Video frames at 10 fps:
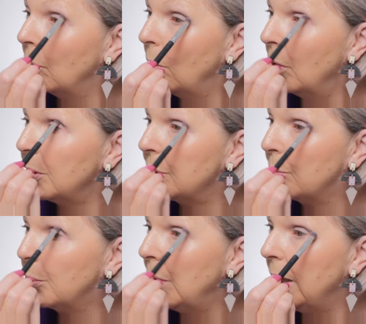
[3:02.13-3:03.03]
what's
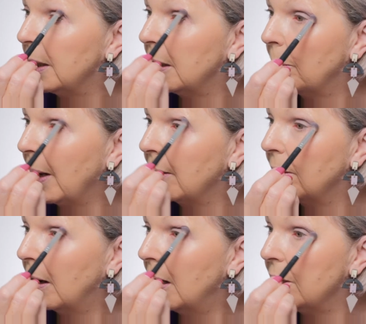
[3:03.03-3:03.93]
brilliant
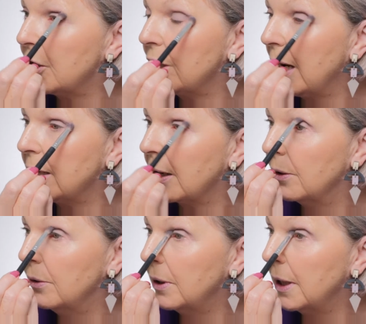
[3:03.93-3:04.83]
about
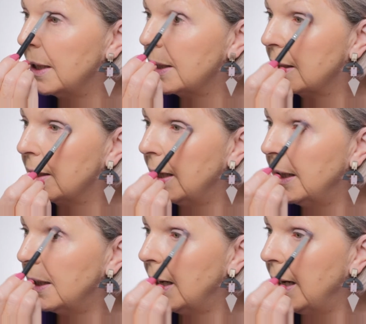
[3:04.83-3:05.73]
eyeshadow is that
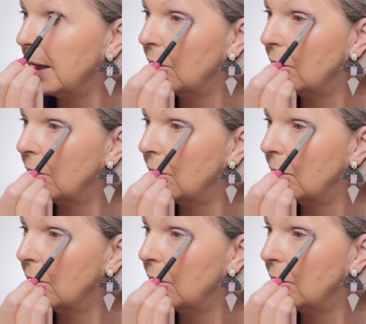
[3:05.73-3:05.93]
it